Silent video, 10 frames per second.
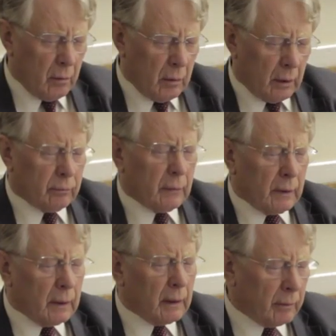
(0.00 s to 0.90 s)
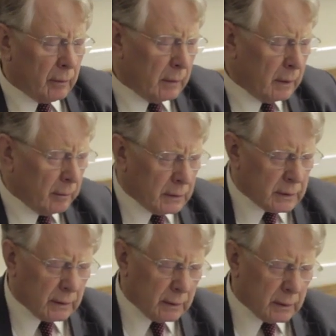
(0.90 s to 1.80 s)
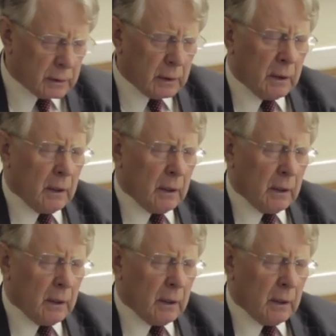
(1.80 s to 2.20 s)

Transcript: well, let me say this.